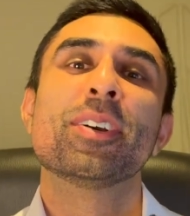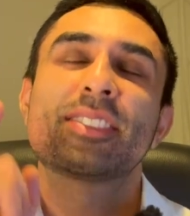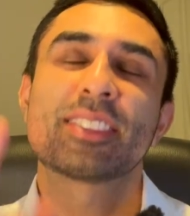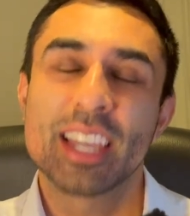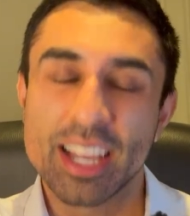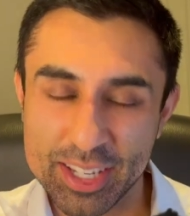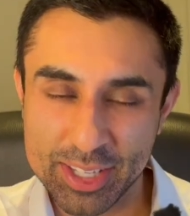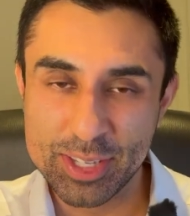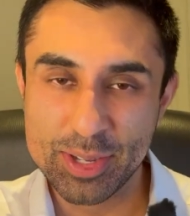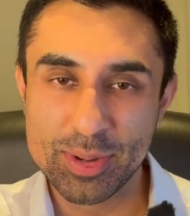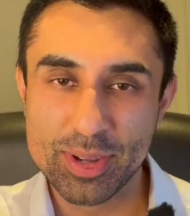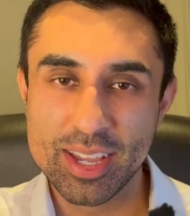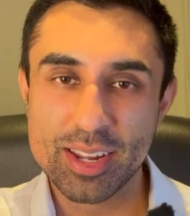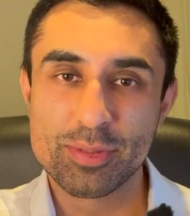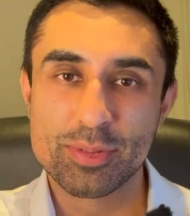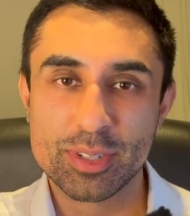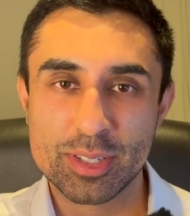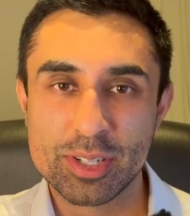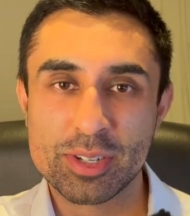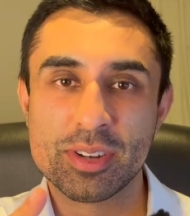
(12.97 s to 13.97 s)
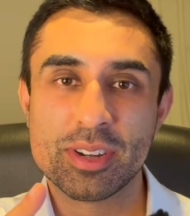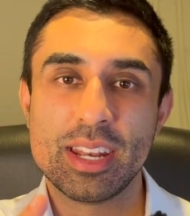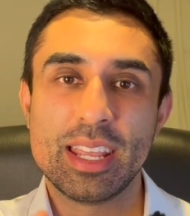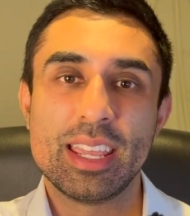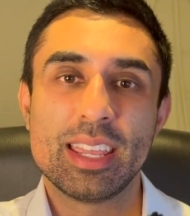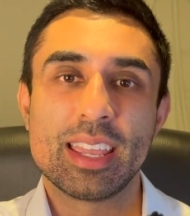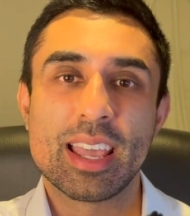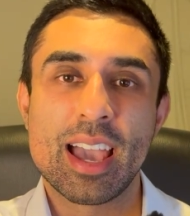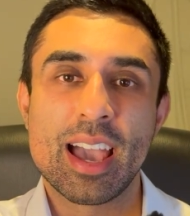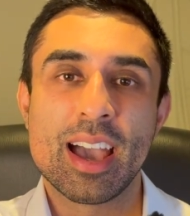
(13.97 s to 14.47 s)
Thank you again for
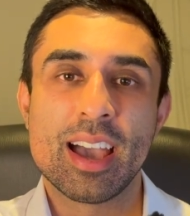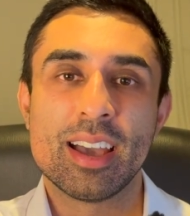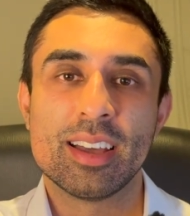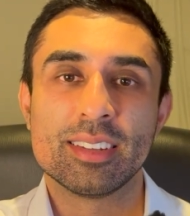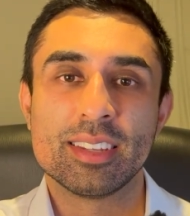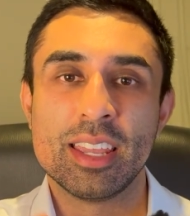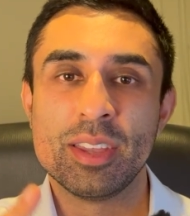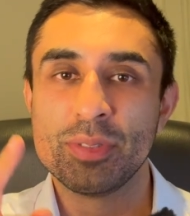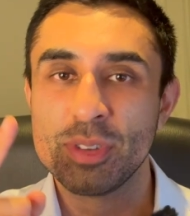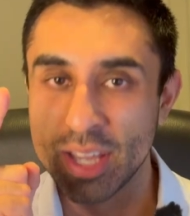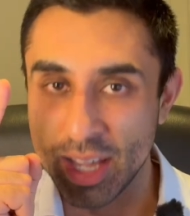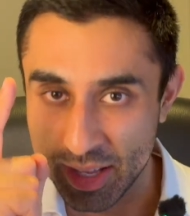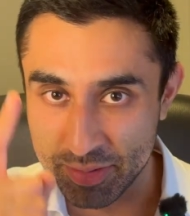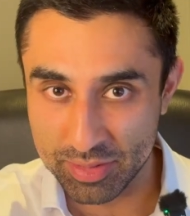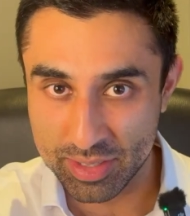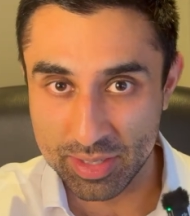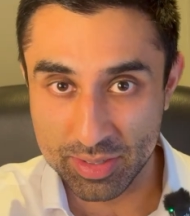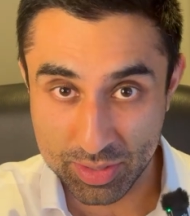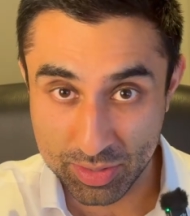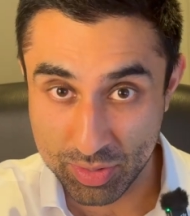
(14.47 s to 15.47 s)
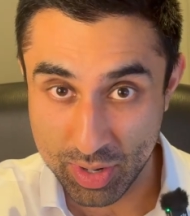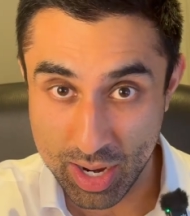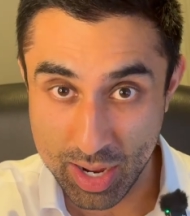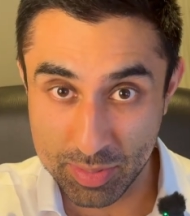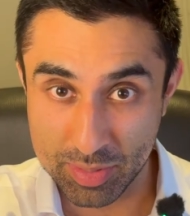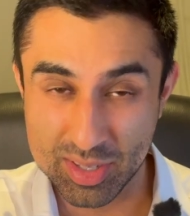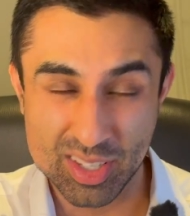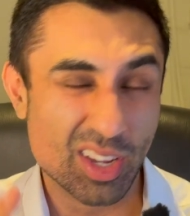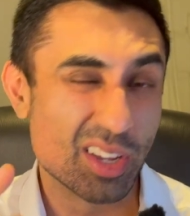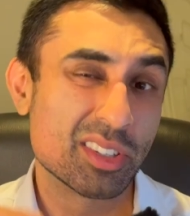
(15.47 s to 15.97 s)
joining, and if you haven't
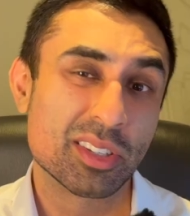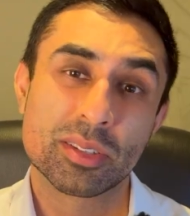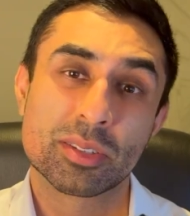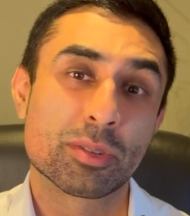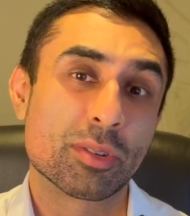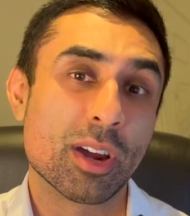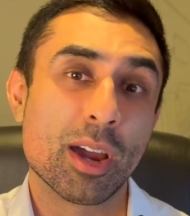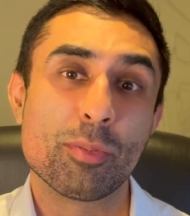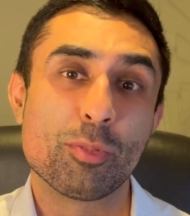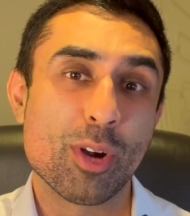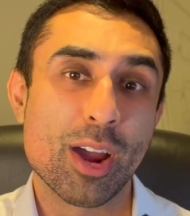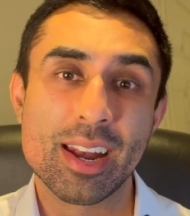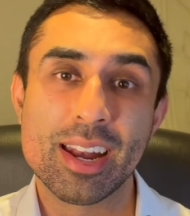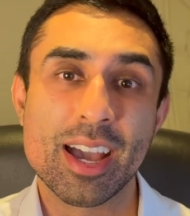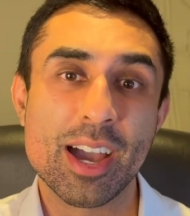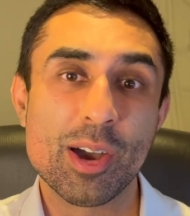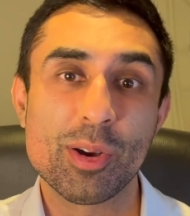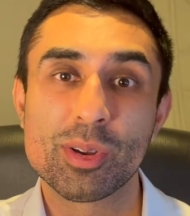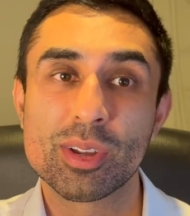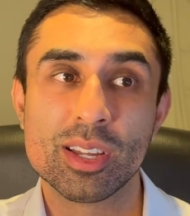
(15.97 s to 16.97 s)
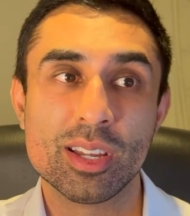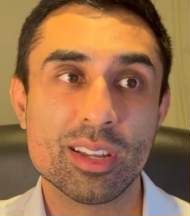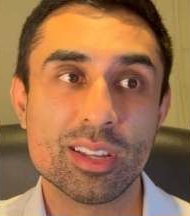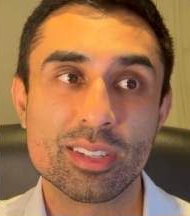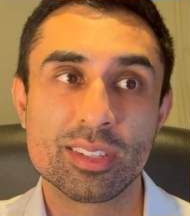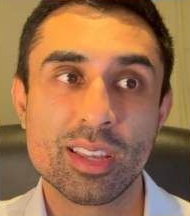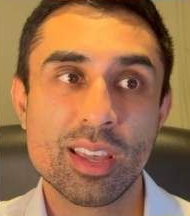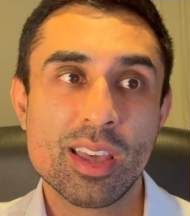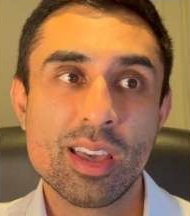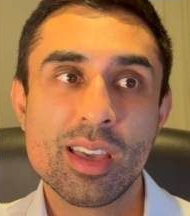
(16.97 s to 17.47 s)
subscribed, go subscribe right now, because